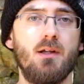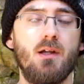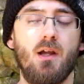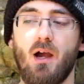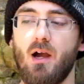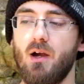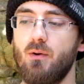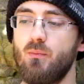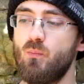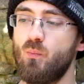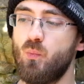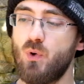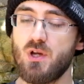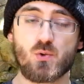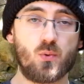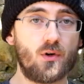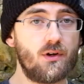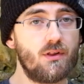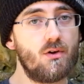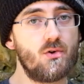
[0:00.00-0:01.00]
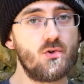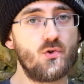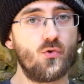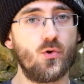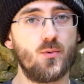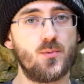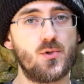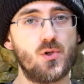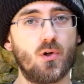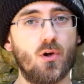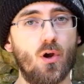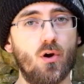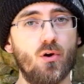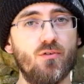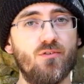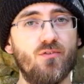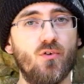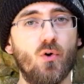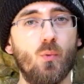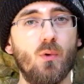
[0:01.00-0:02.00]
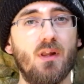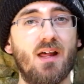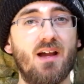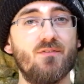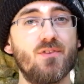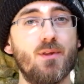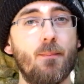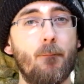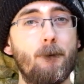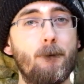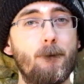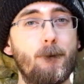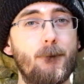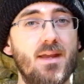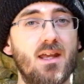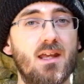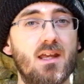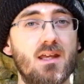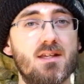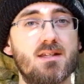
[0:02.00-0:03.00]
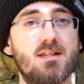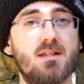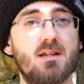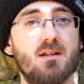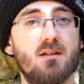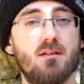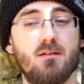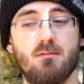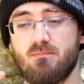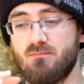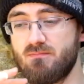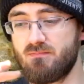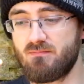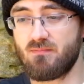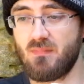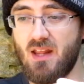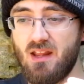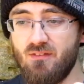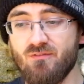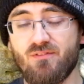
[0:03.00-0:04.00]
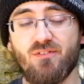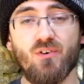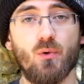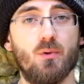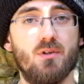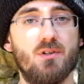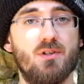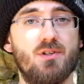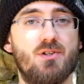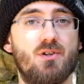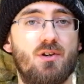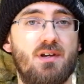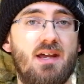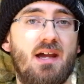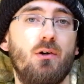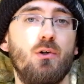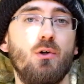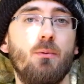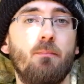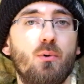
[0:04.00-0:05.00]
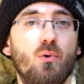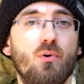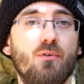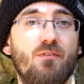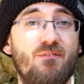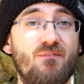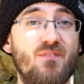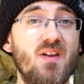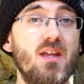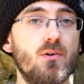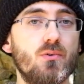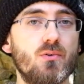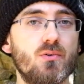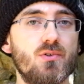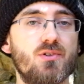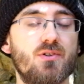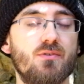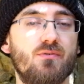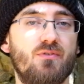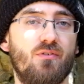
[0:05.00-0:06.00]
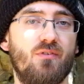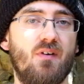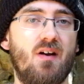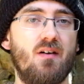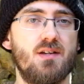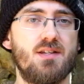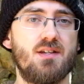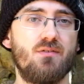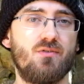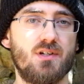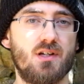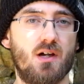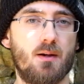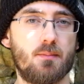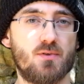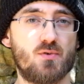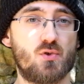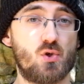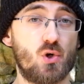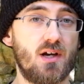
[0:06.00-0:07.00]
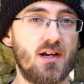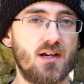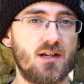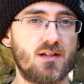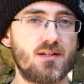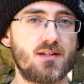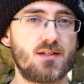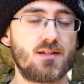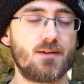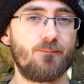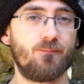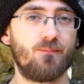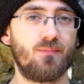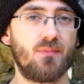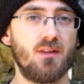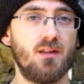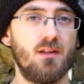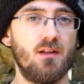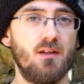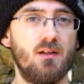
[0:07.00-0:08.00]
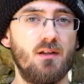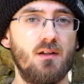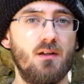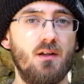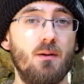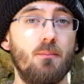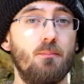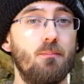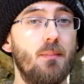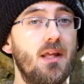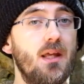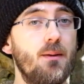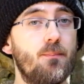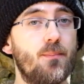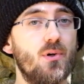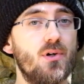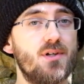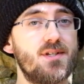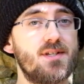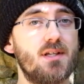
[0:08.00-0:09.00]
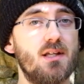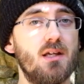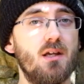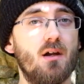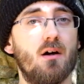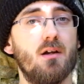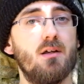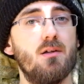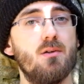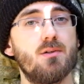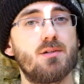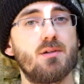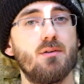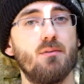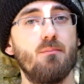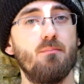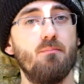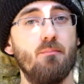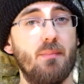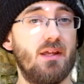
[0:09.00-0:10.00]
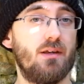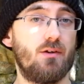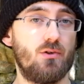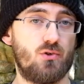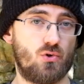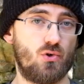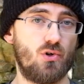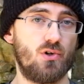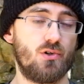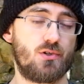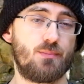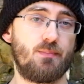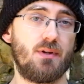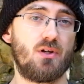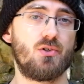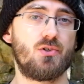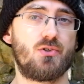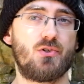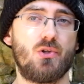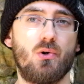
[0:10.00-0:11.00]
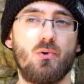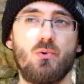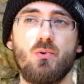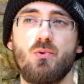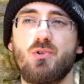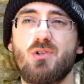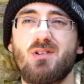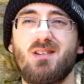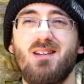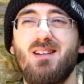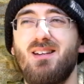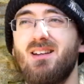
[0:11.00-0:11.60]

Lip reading: And which one of those groups you go for will have the biggest influence on how your board feels for various different types of tricks. Me personally, I use mid trucks because those